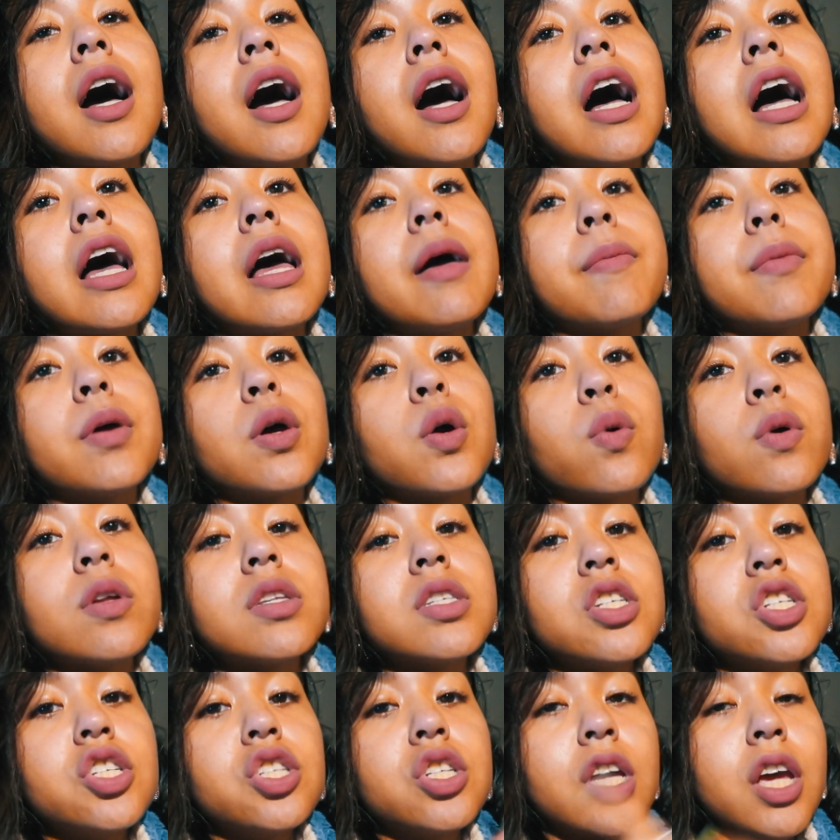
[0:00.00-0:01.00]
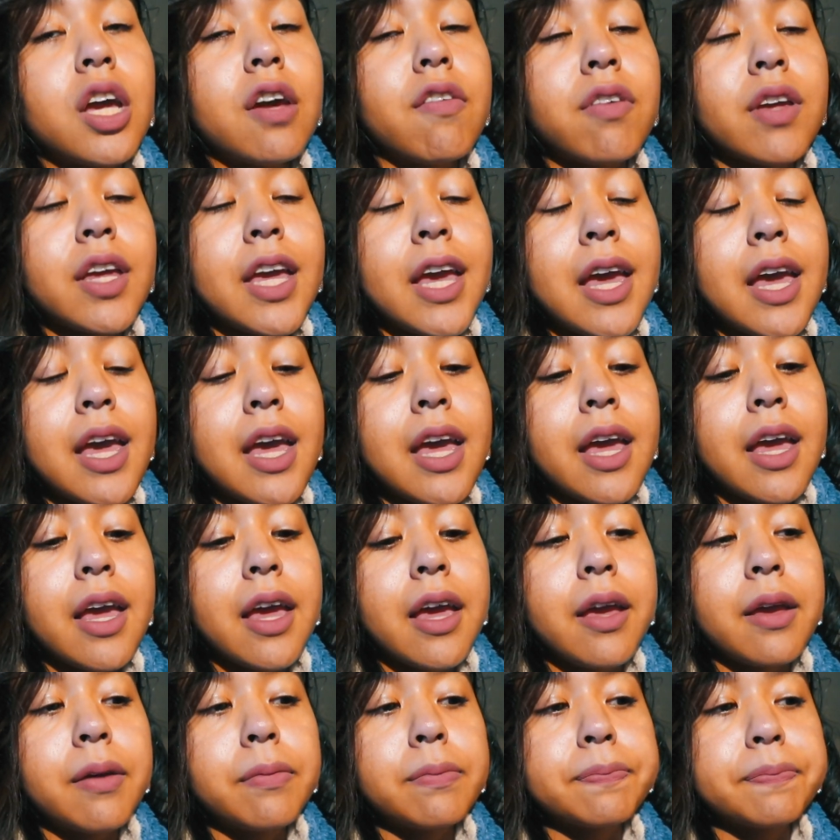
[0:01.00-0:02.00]
I'm going to
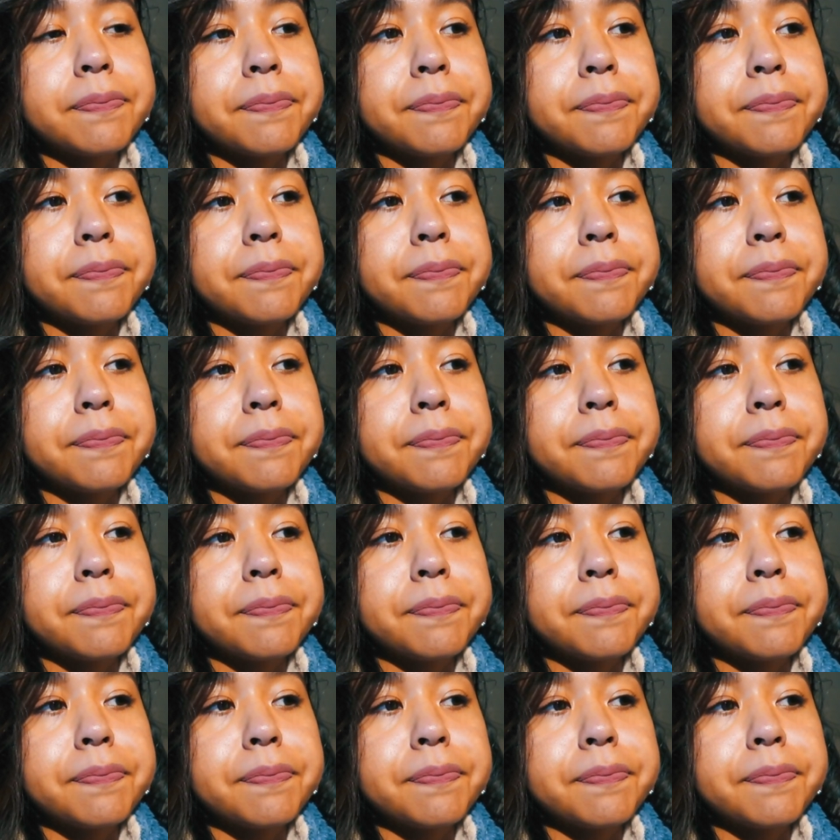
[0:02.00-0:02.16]
JFK